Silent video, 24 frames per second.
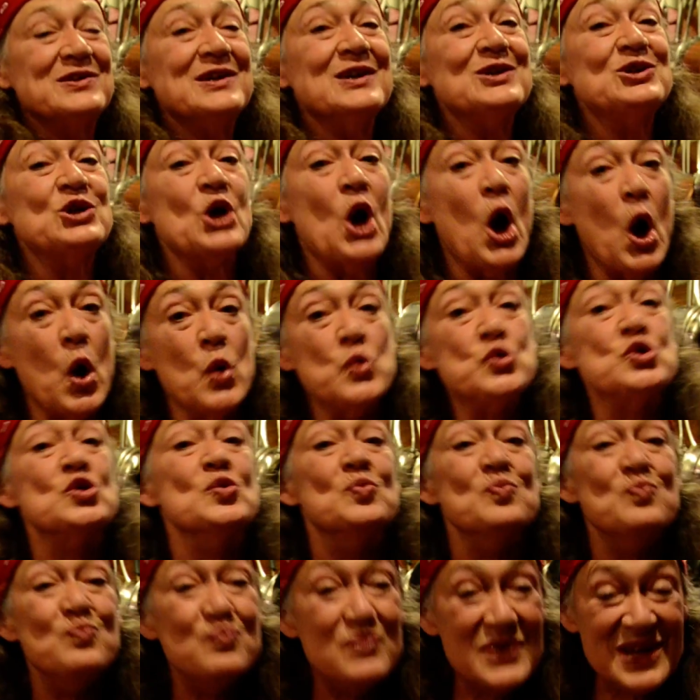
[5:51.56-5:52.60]
us
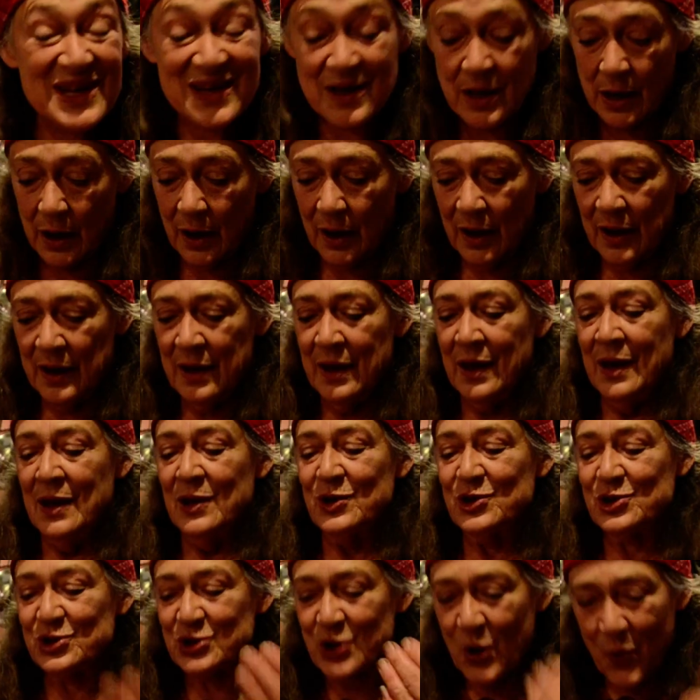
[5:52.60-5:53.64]
oatmeal.
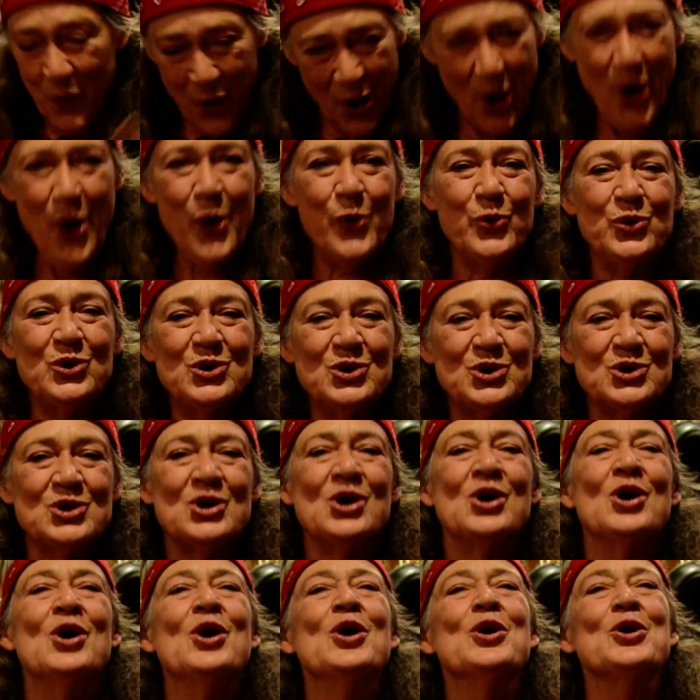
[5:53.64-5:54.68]
So oats
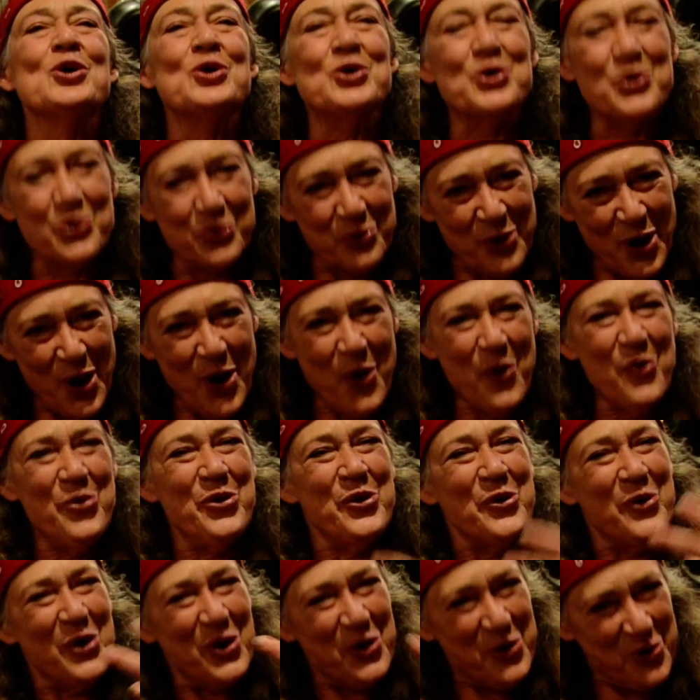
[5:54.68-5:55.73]
grow,
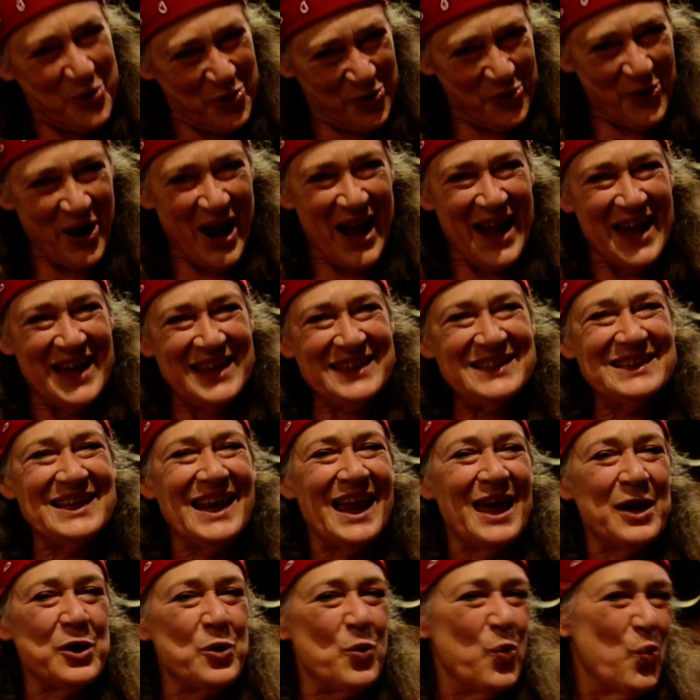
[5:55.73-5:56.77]
they're a grass
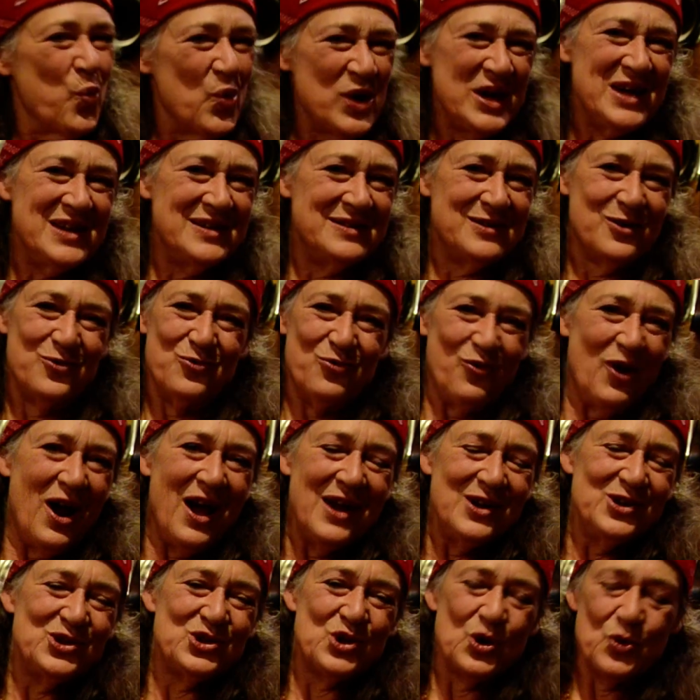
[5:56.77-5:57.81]
like wheat and
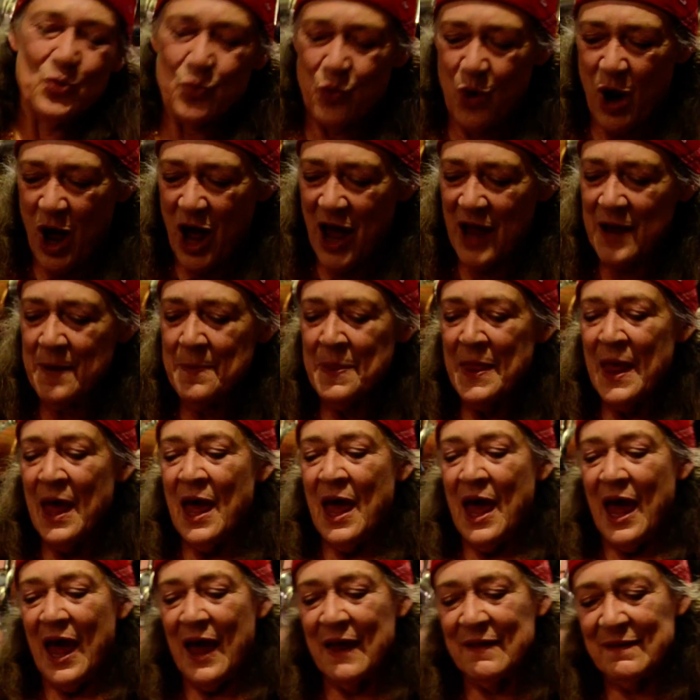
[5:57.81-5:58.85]
rice and rye,
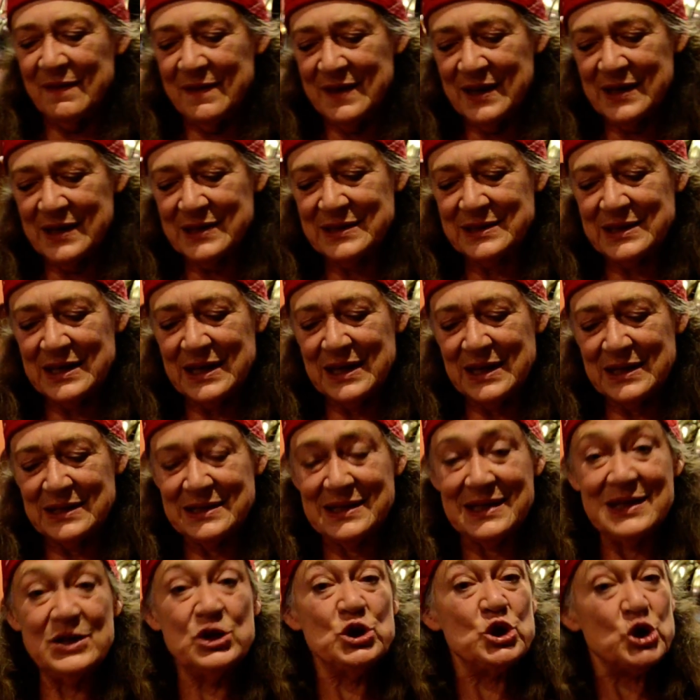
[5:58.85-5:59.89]
and this is
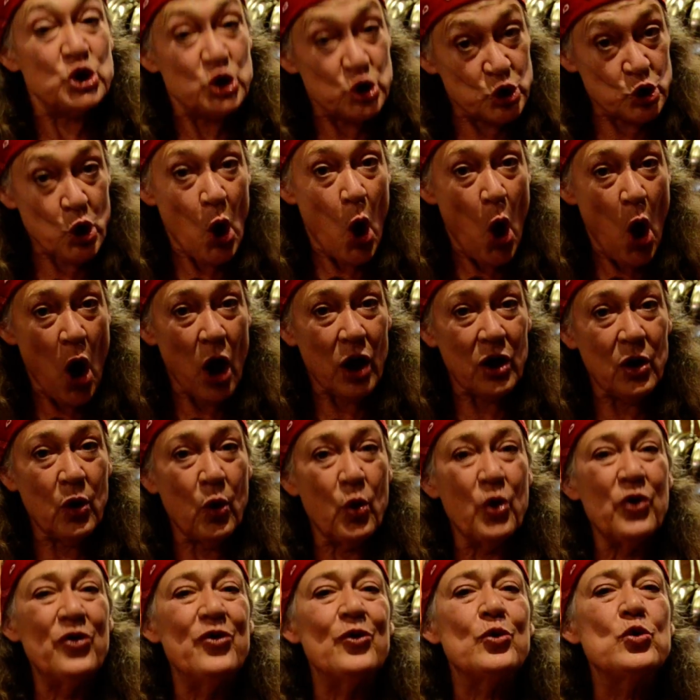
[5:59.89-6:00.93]
the stalk
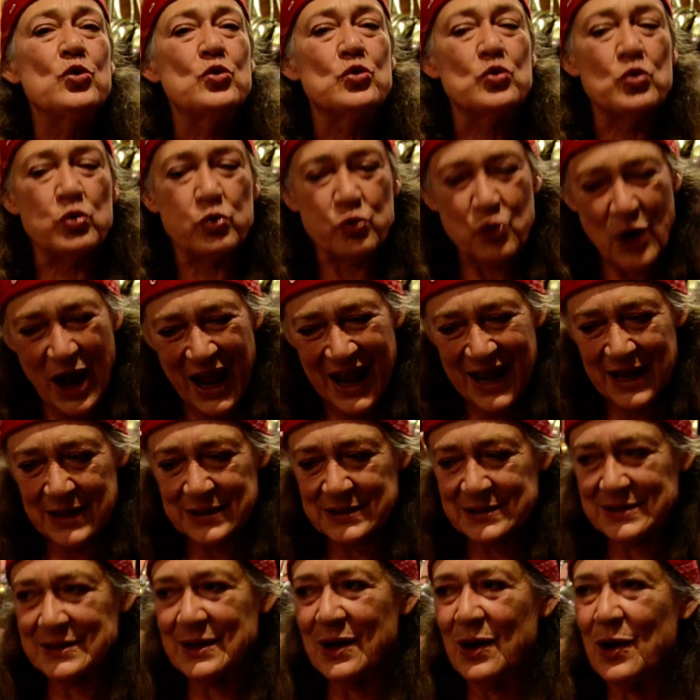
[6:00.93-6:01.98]
or the
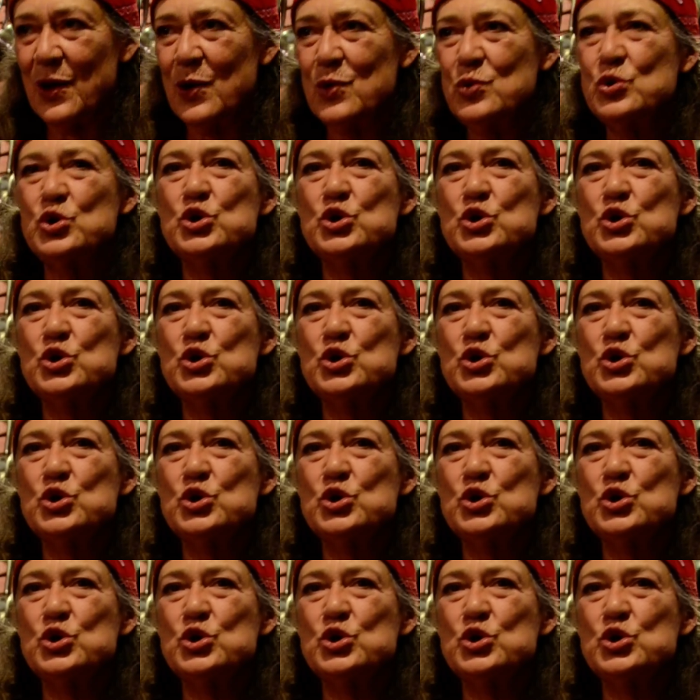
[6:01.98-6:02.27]
grass oat